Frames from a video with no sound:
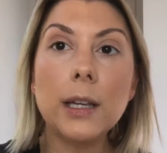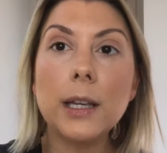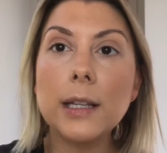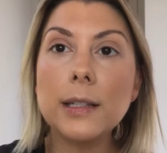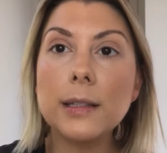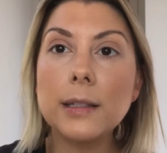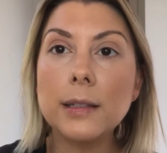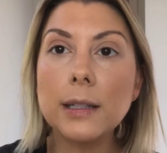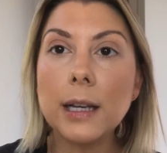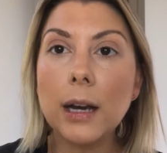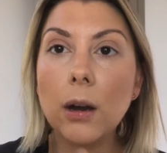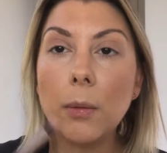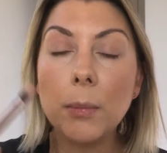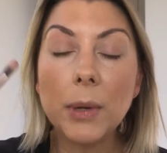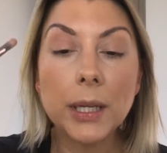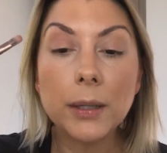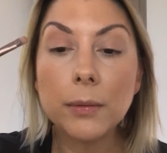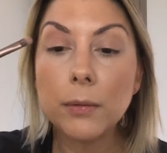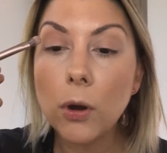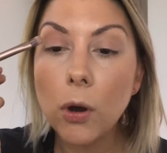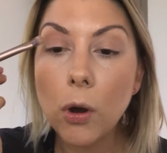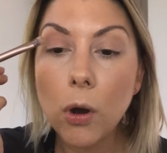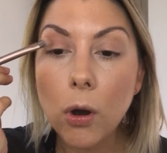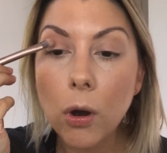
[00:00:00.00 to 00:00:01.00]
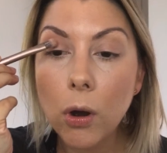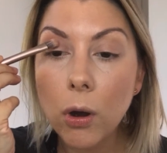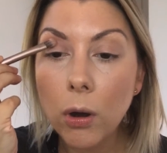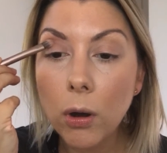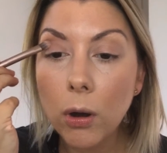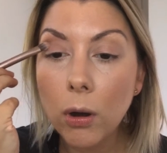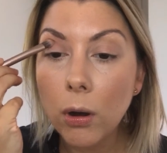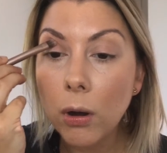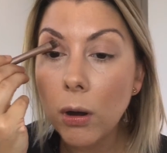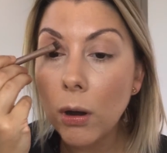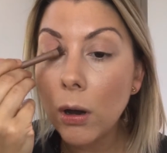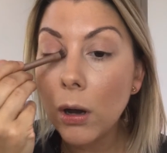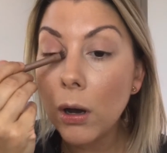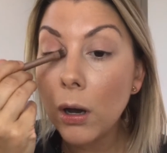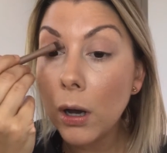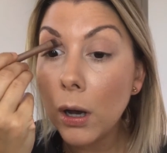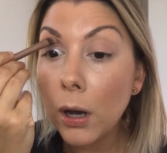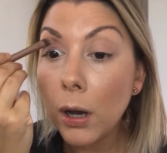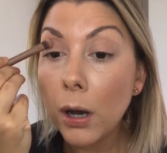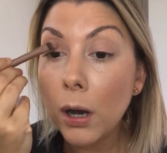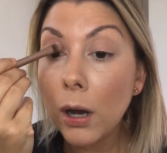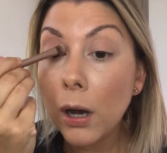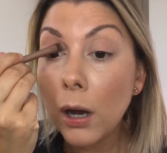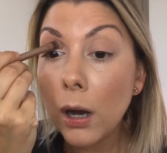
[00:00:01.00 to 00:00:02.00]
Isn't that, I mean, oh,
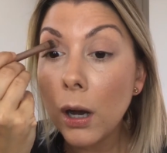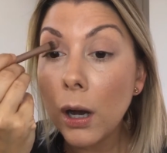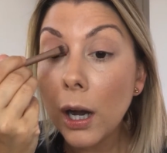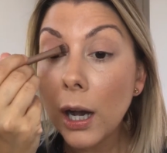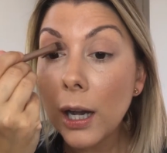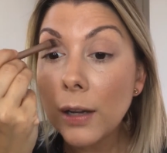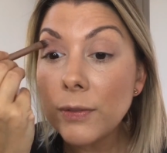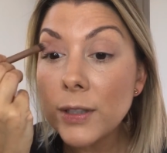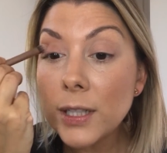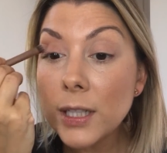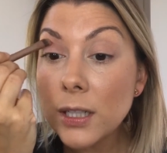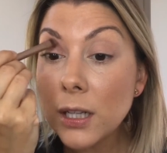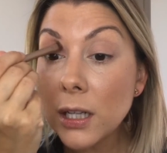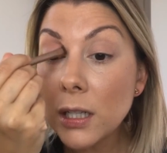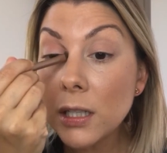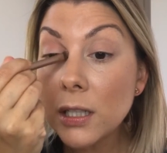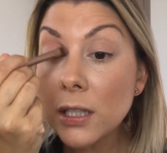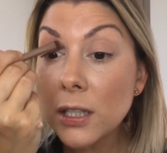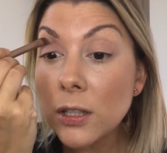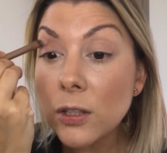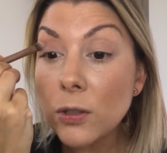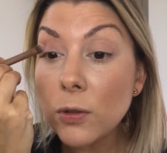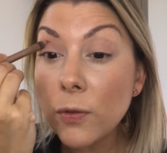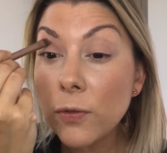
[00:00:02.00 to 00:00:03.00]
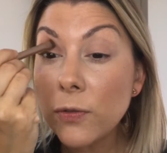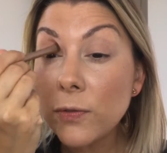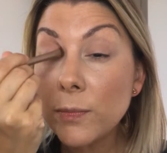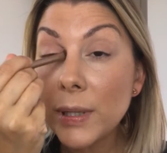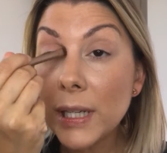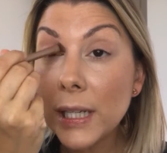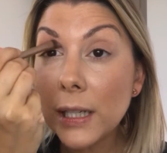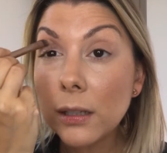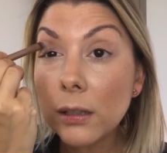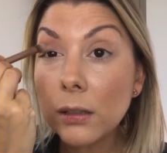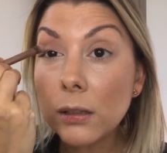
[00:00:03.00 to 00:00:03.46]
I haven't done a soft pink